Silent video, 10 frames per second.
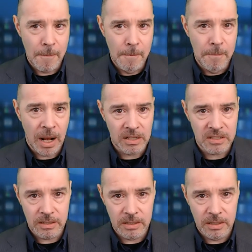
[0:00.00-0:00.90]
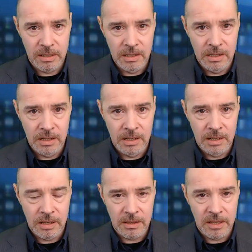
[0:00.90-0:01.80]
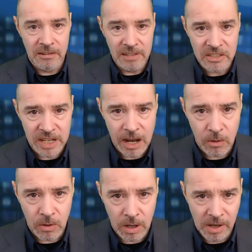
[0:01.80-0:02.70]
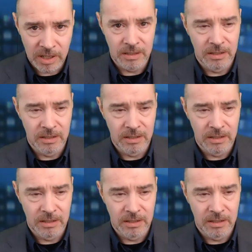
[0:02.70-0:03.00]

But there is now a Mike.